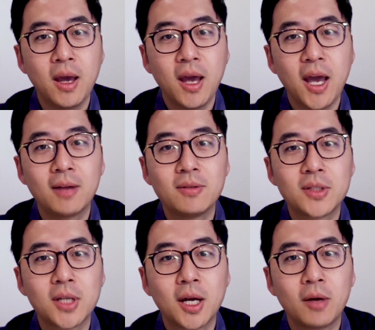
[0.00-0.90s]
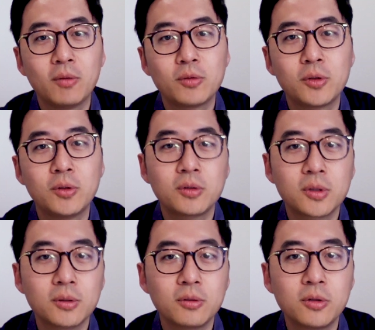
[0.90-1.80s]
And to
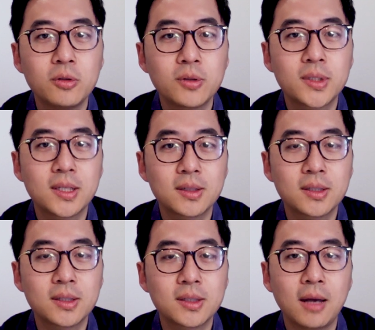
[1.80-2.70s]
use this,